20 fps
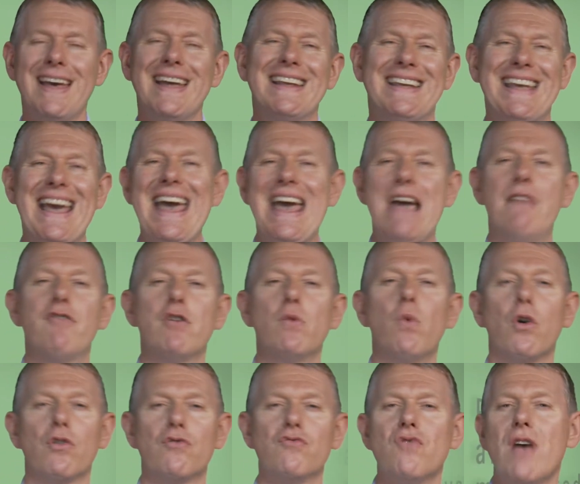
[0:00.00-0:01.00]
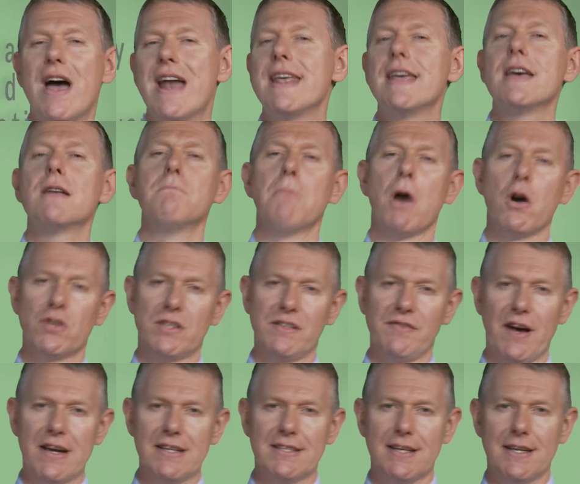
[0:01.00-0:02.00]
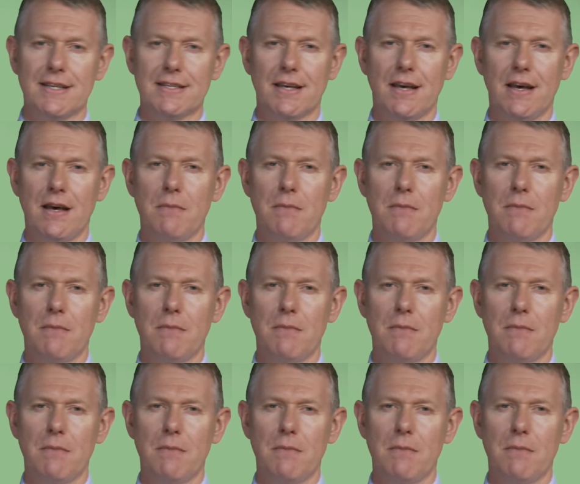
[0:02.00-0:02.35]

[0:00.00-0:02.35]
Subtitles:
Get everyone ready and motivated